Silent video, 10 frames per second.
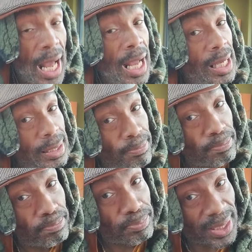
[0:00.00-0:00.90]

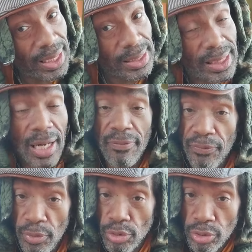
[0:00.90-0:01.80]
I think that
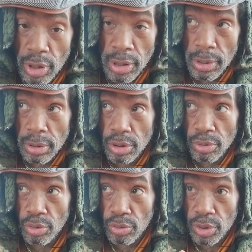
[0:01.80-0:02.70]
if you
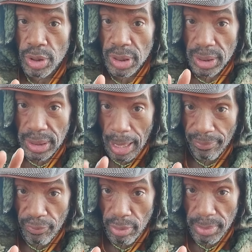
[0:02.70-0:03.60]

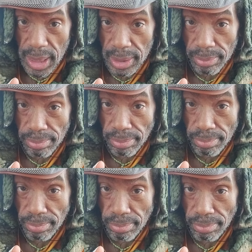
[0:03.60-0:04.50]
stop for a minute
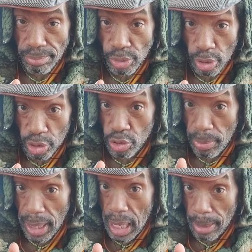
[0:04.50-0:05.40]
talking to
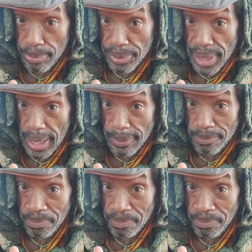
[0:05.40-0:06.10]
my ops now